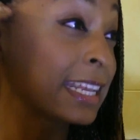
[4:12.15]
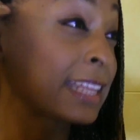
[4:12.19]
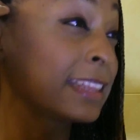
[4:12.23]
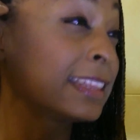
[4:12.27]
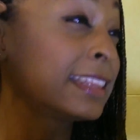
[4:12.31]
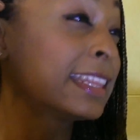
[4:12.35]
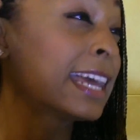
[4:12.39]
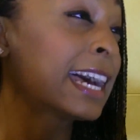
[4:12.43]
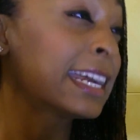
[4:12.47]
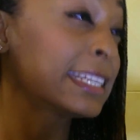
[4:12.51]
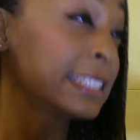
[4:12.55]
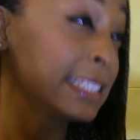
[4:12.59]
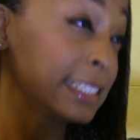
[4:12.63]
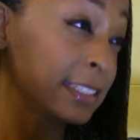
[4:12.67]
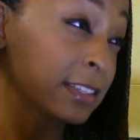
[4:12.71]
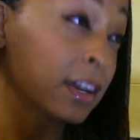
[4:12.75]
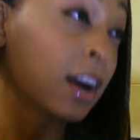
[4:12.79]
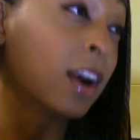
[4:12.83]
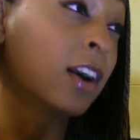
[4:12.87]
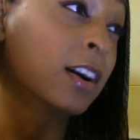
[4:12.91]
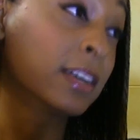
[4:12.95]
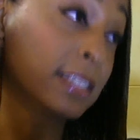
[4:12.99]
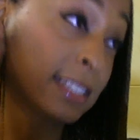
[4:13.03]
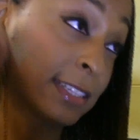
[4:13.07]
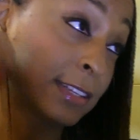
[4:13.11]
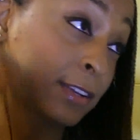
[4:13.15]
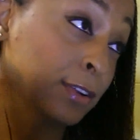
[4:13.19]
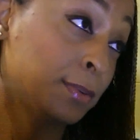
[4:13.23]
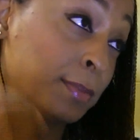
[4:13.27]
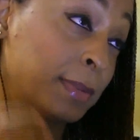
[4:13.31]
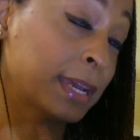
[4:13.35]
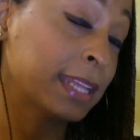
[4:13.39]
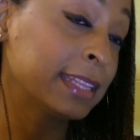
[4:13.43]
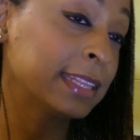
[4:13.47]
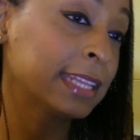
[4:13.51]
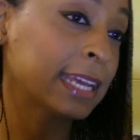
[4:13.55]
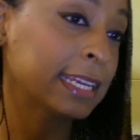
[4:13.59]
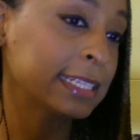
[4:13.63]
and that is awesome awesome,
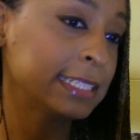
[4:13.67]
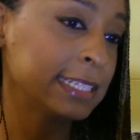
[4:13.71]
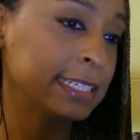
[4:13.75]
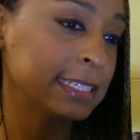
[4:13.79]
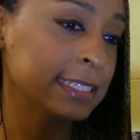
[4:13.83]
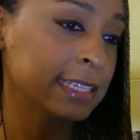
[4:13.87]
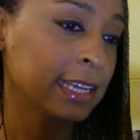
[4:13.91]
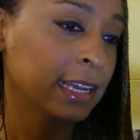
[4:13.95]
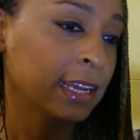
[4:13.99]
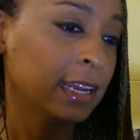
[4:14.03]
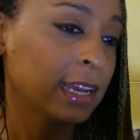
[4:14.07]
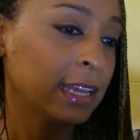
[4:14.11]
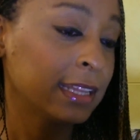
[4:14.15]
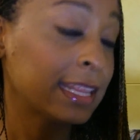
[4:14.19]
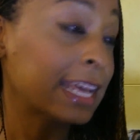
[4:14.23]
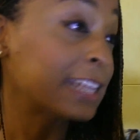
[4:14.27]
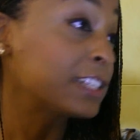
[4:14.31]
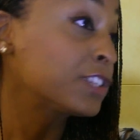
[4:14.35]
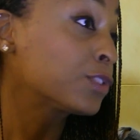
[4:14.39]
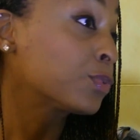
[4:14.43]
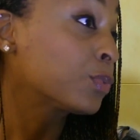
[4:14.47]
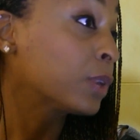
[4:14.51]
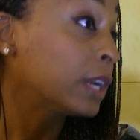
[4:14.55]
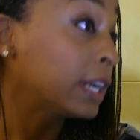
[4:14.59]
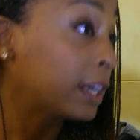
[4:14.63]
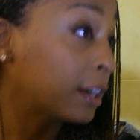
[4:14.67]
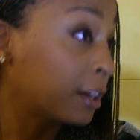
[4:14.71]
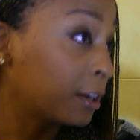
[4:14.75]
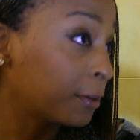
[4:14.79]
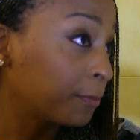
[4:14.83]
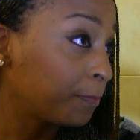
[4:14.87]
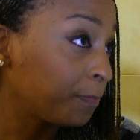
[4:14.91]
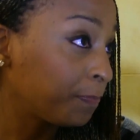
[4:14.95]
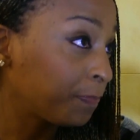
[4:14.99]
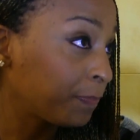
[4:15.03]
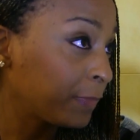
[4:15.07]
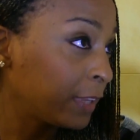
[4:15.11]
and that is that's rare.